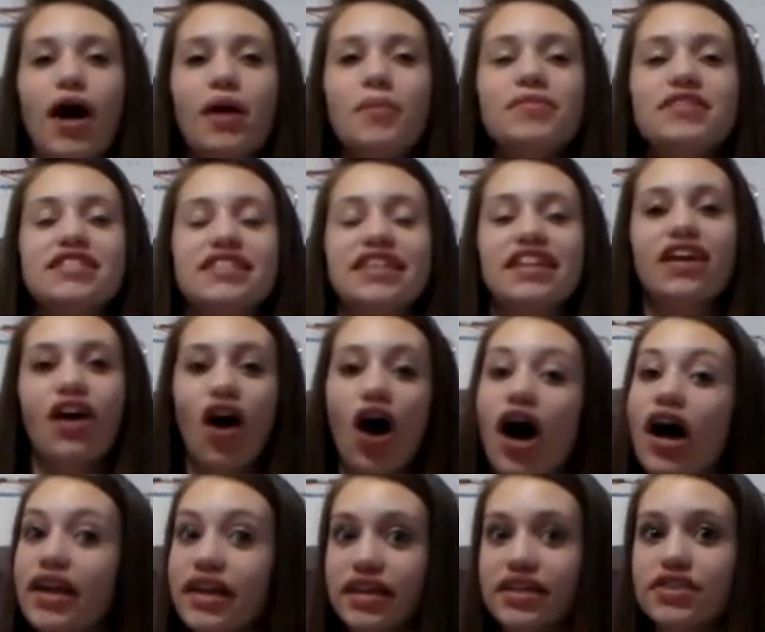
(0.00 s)
mom is in the
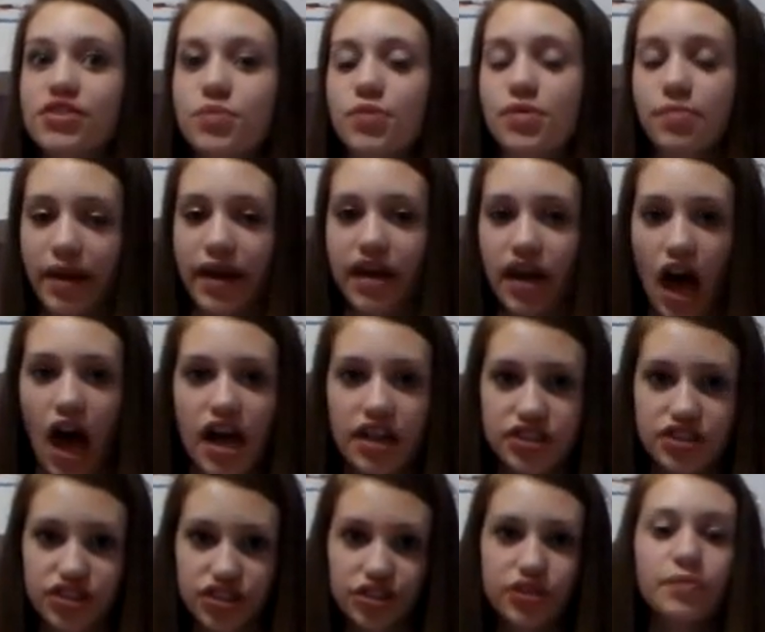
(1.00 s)
audience with my
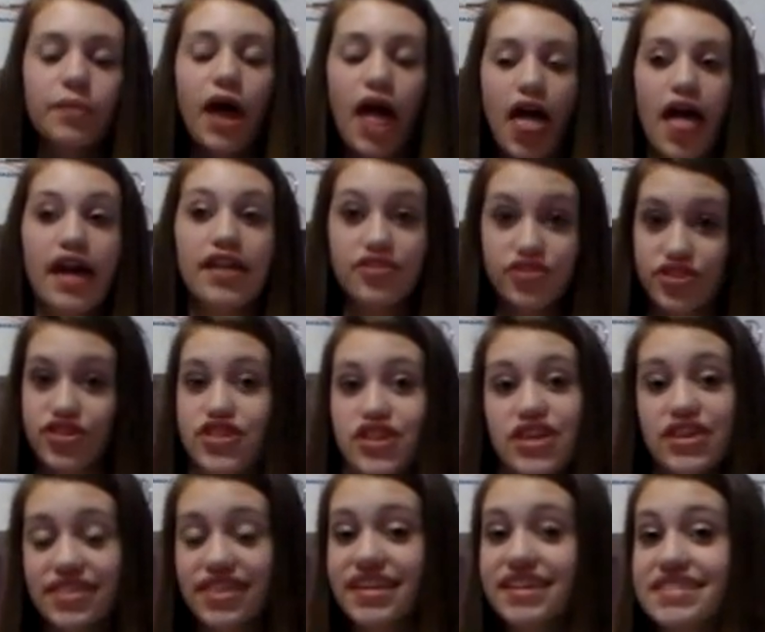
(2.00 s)
costume and
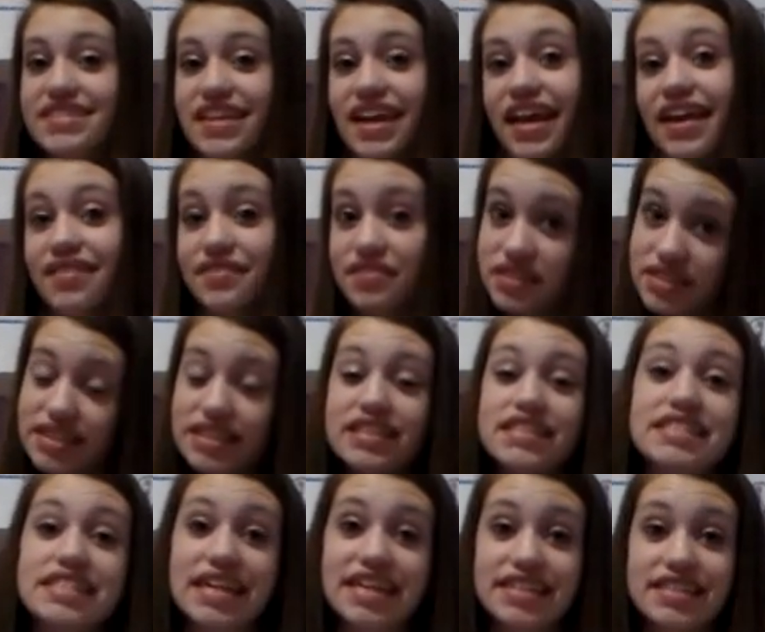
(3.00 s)
she thinks that I have
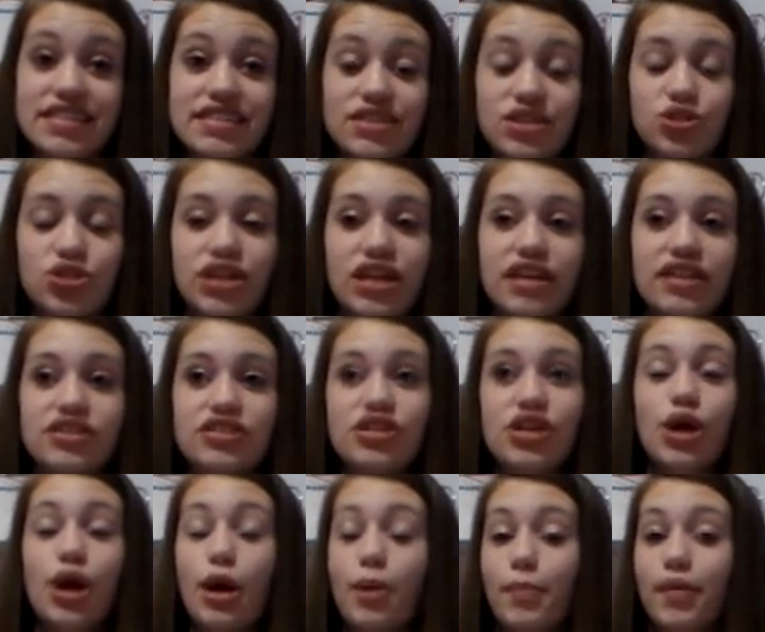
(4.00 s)
6 dances to change,
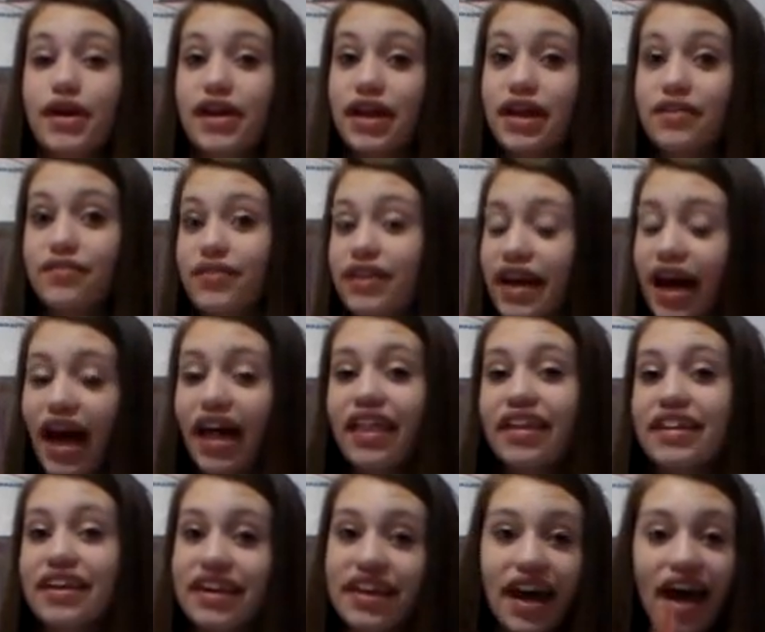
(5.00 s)
but in
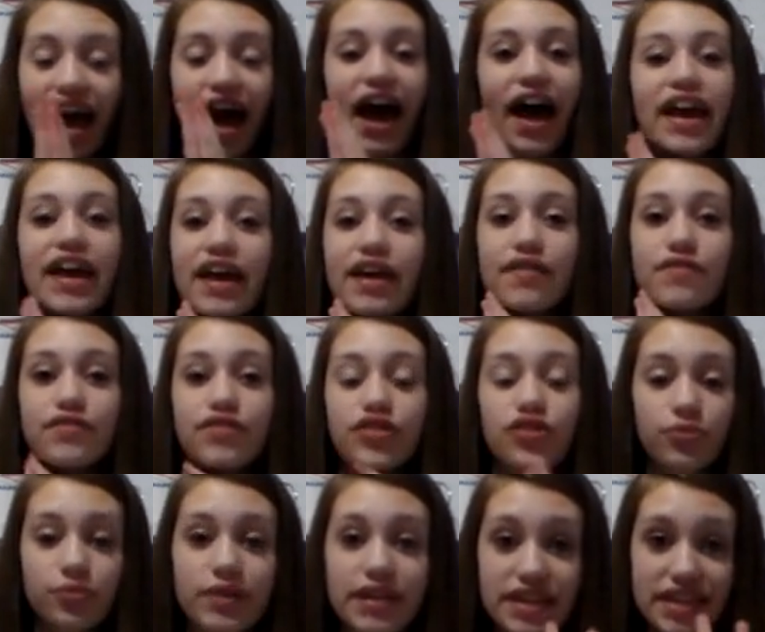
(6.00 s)
reality I have
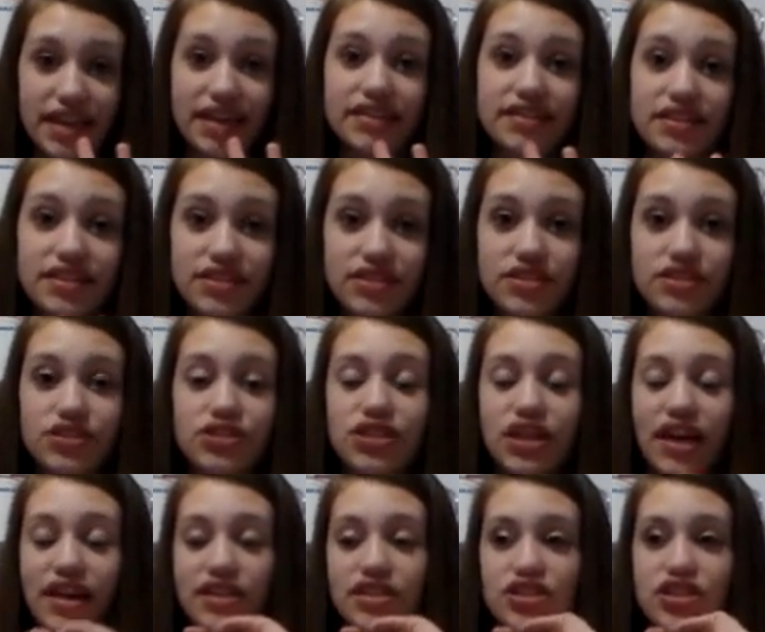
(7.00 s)
3 dances to
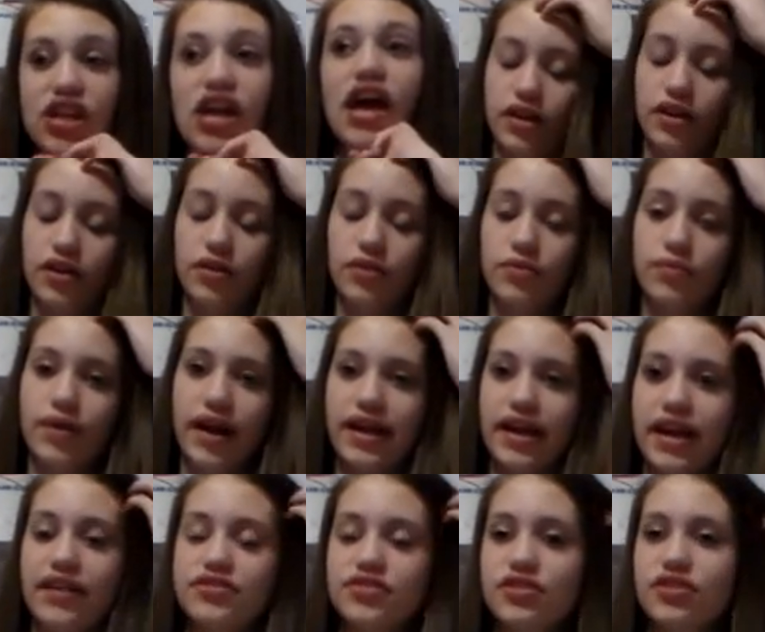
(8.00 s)
change.
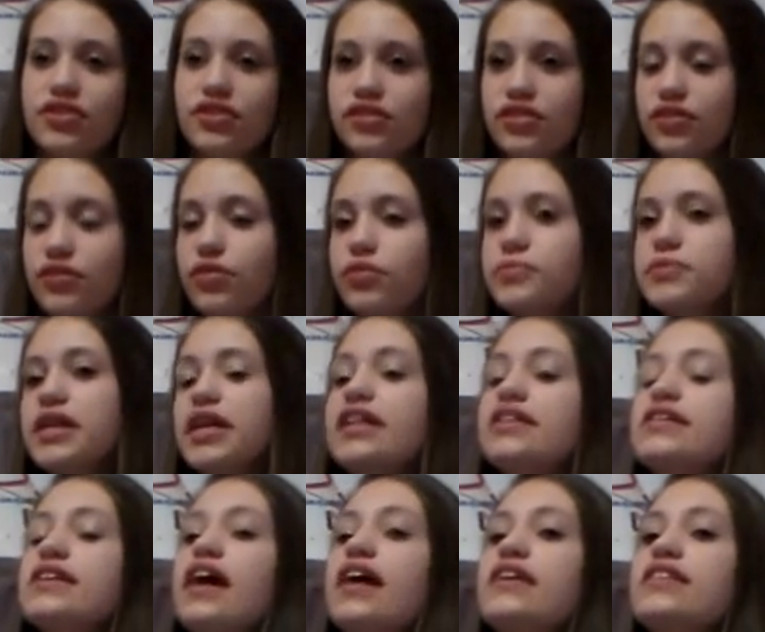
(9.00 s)
Right after the group
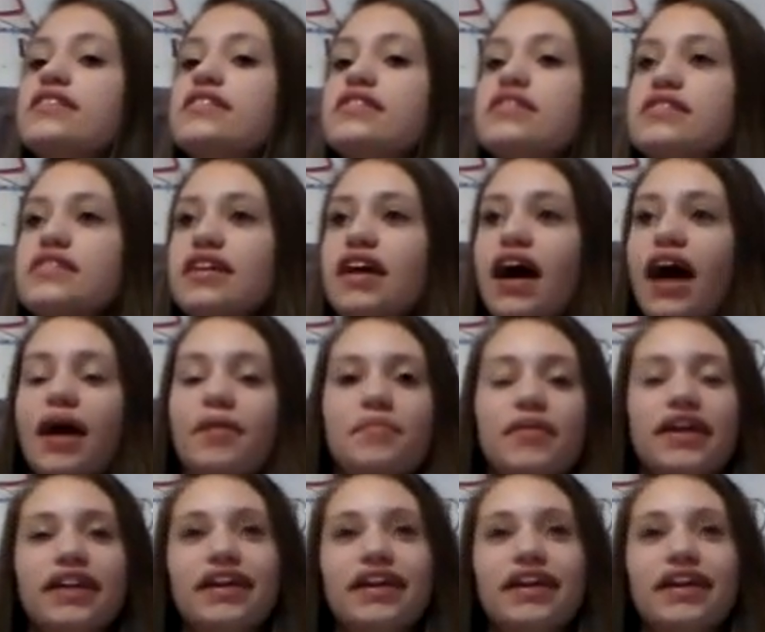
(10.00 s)
dance ends, I'm